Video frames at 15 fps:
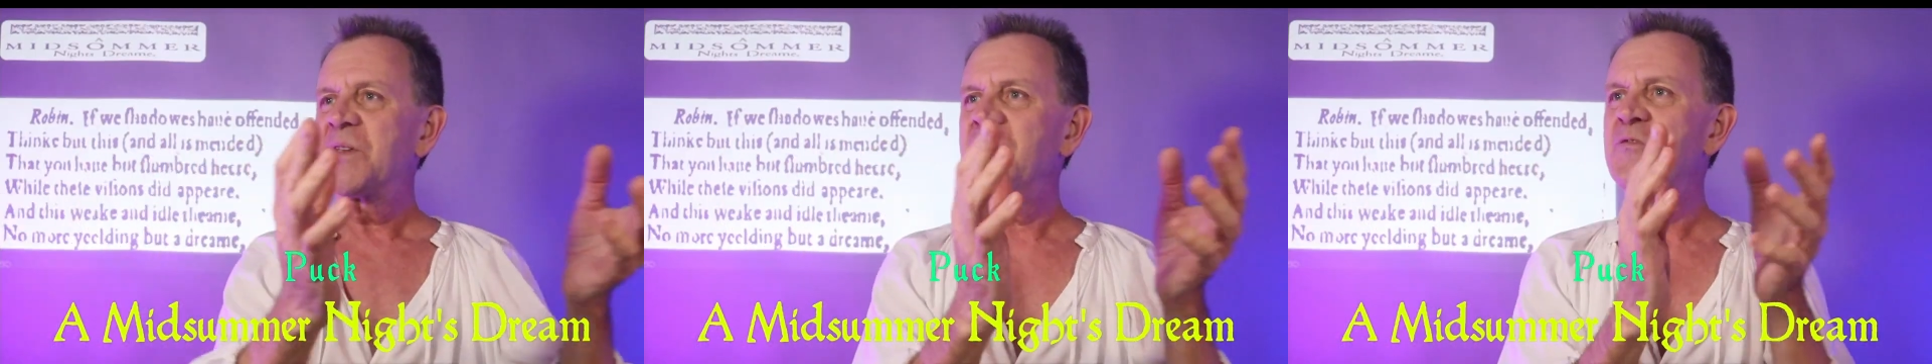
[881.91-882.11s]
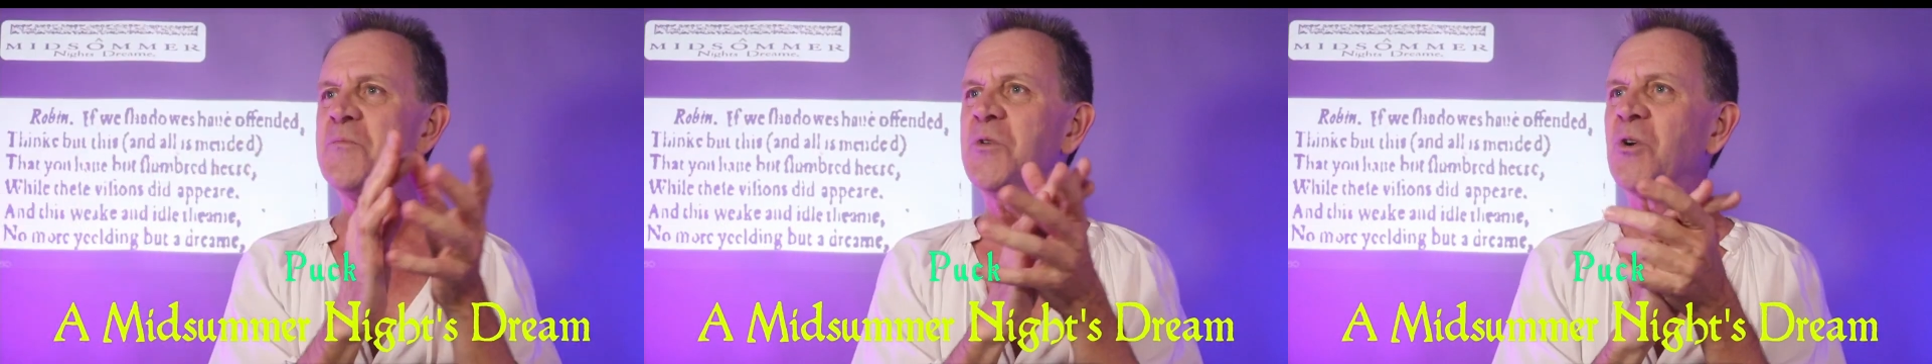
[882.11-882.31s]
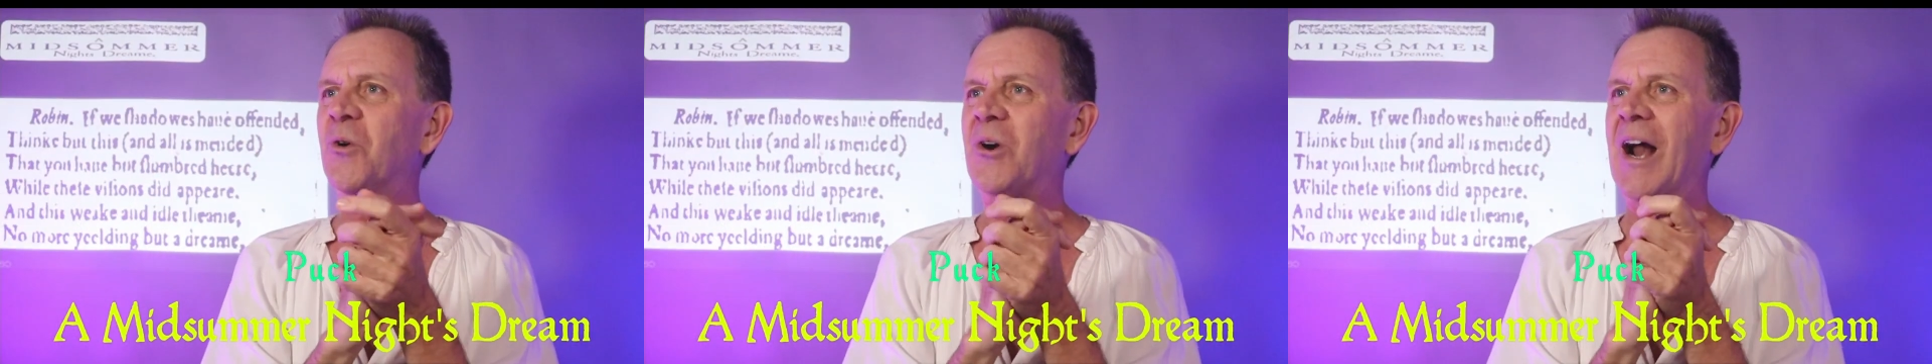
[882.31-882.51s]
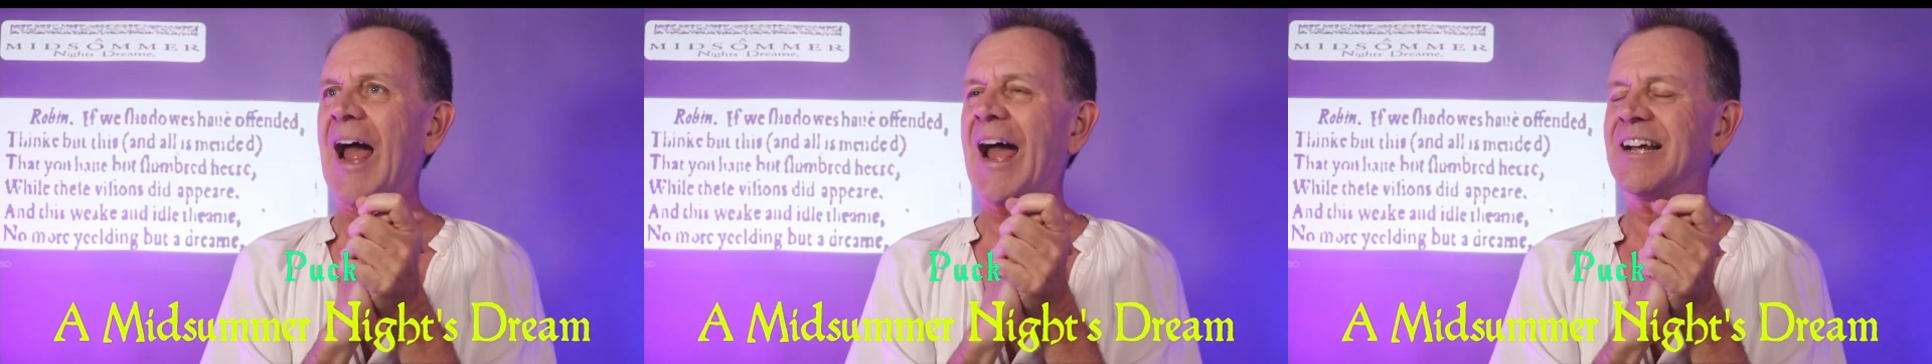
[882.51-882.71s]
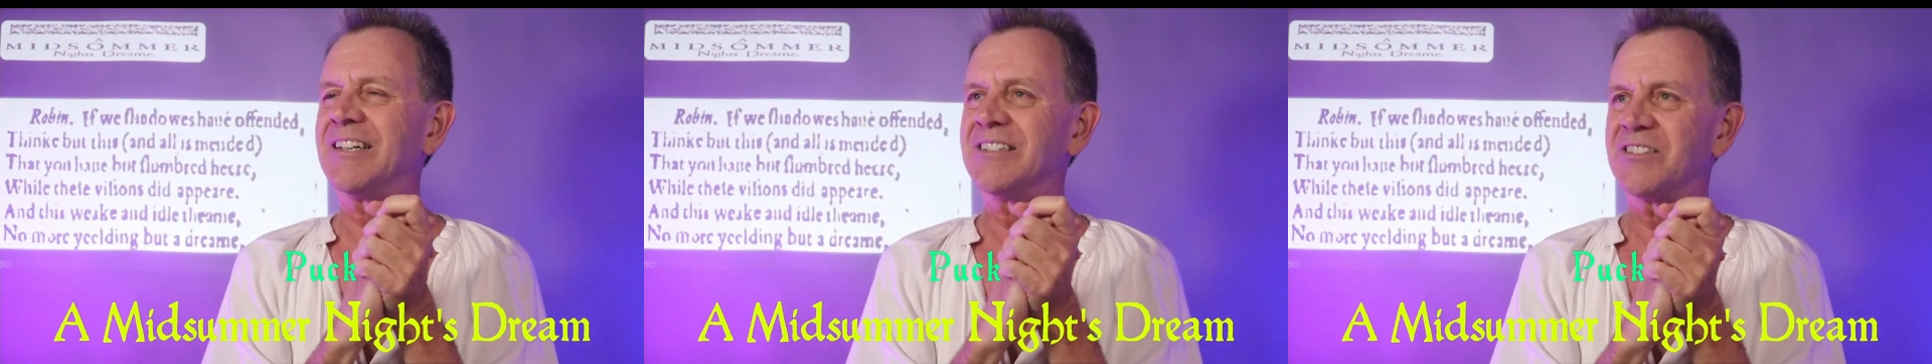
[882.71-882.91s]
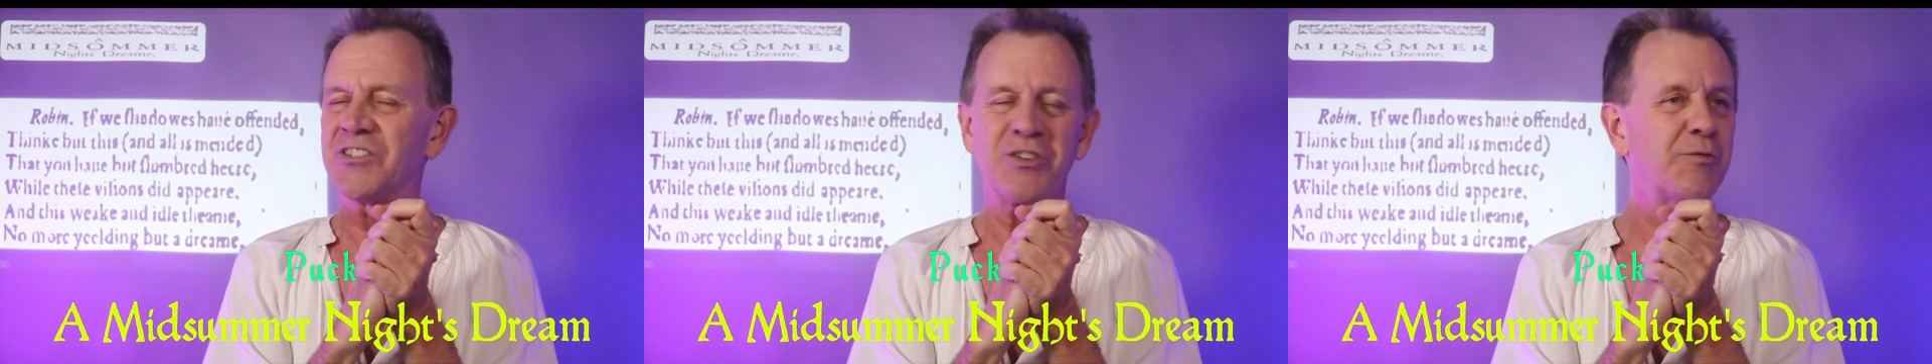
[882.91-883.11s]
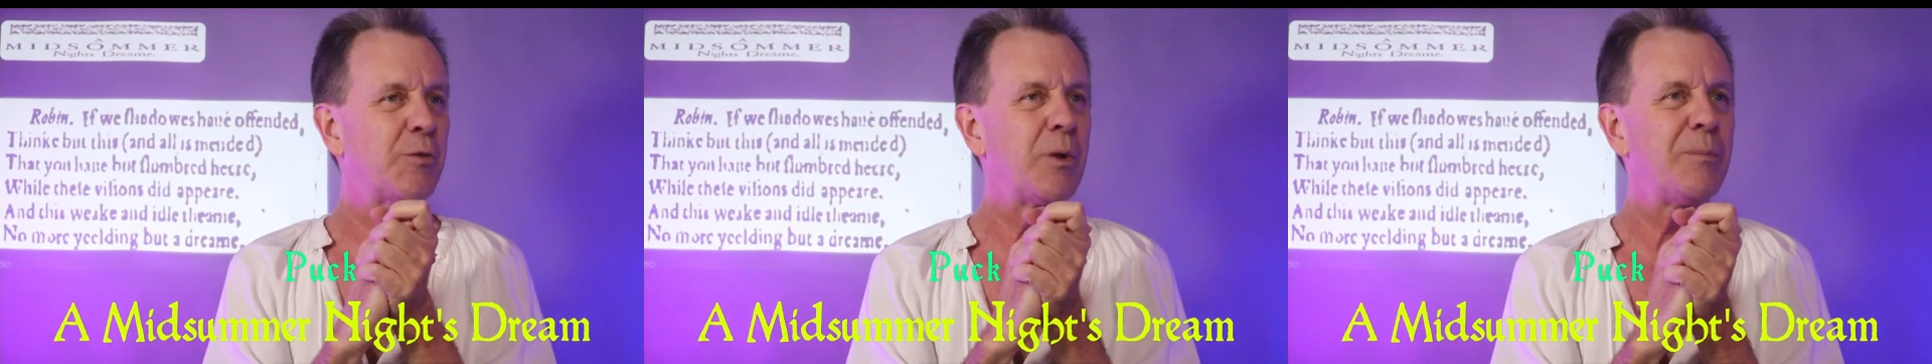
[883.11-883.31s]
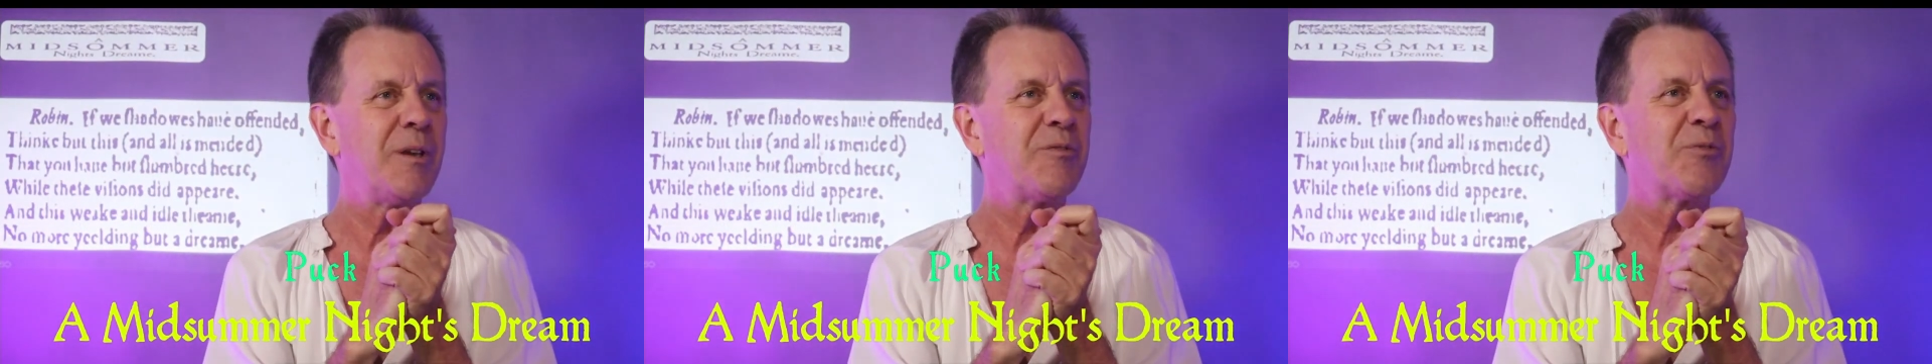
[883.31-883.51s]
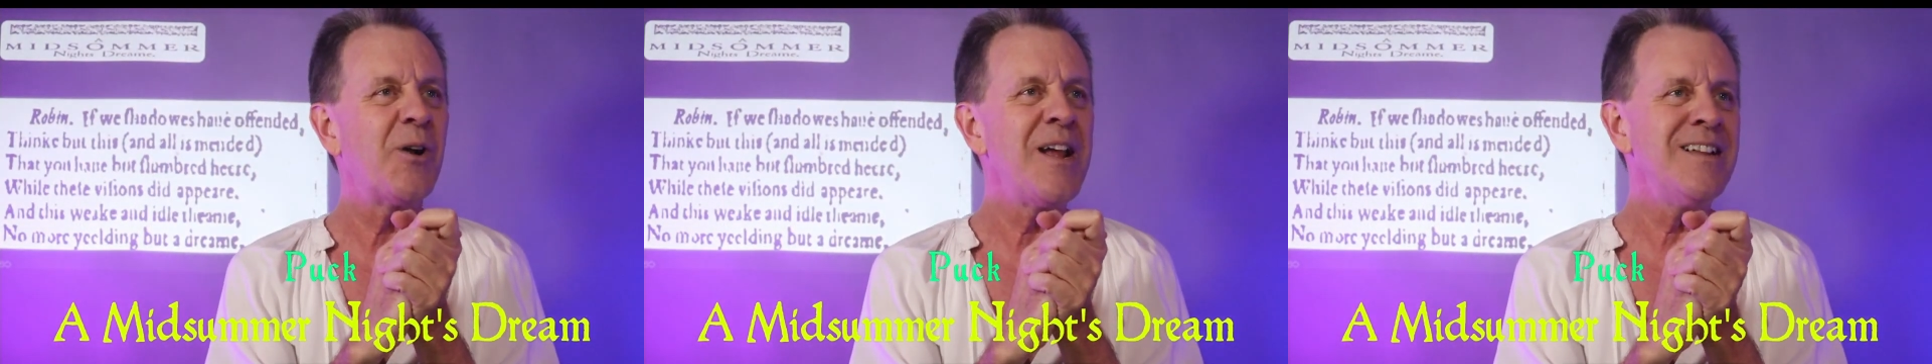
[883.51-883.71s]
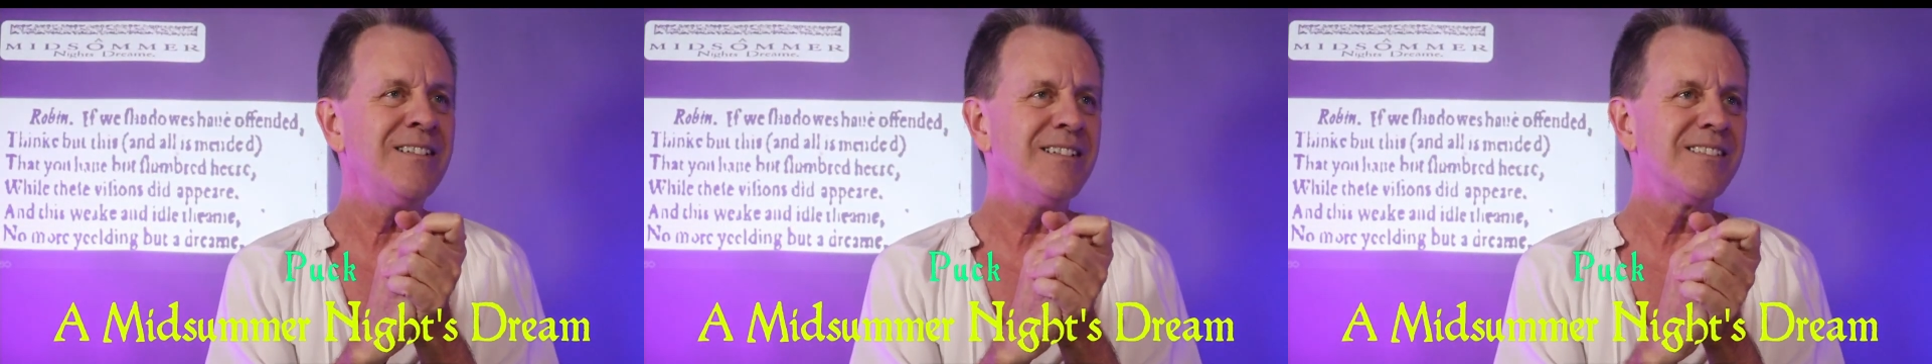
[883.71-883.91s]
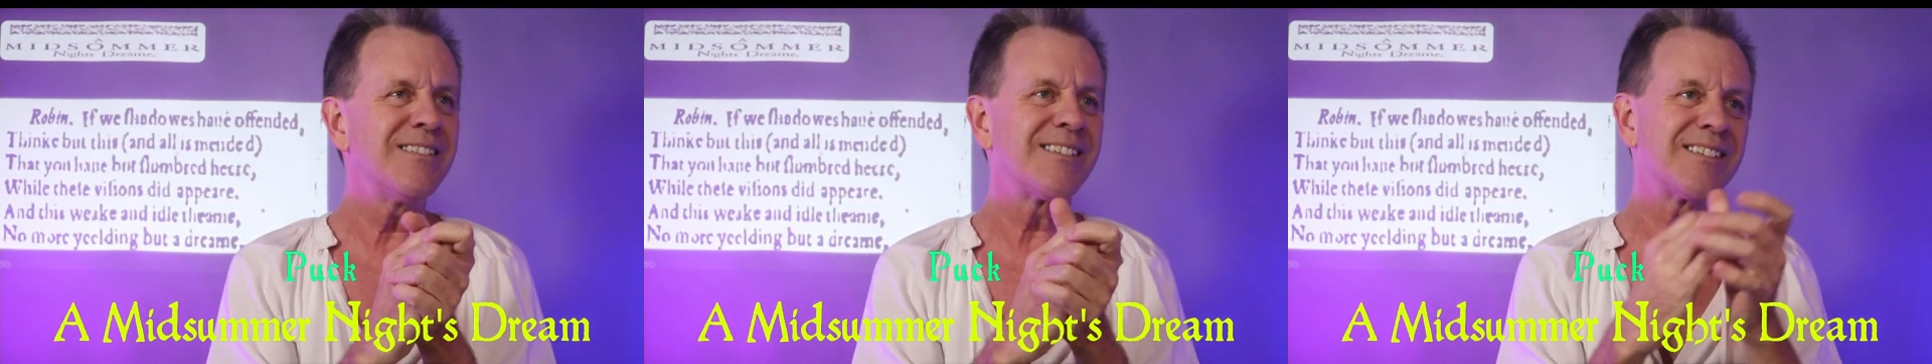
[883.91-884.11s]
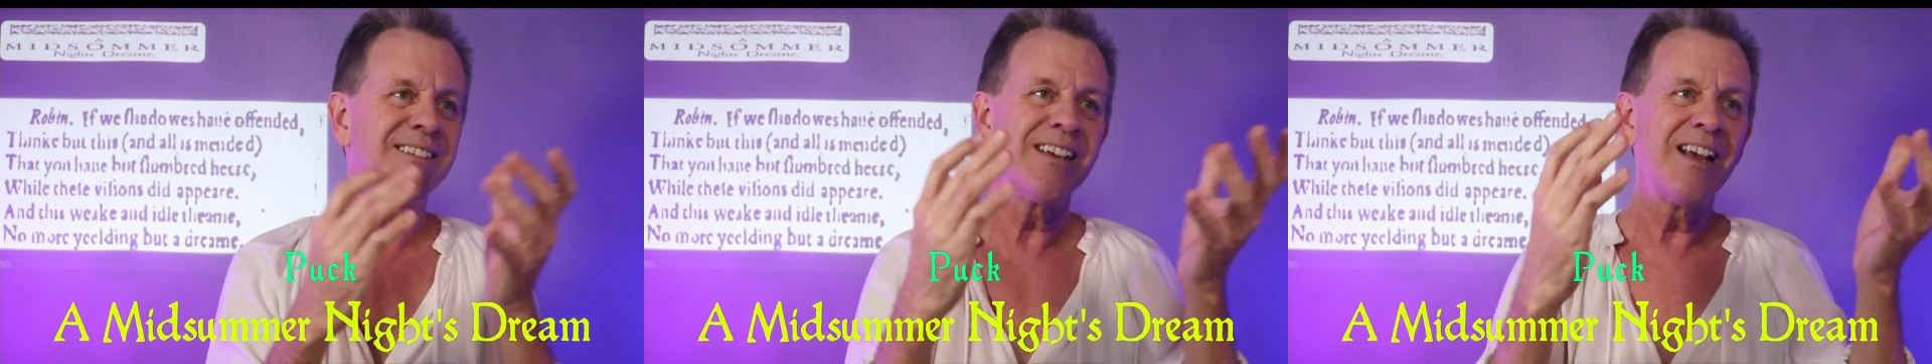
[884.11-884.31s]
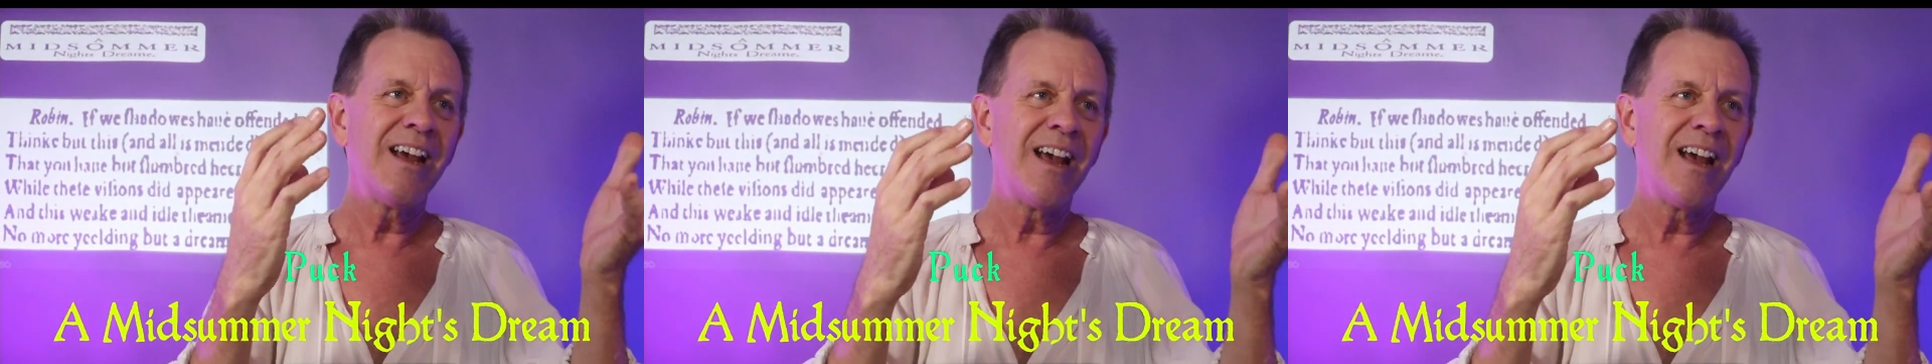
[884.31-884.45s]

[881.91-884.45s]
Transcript: Give me your hands if we be friends,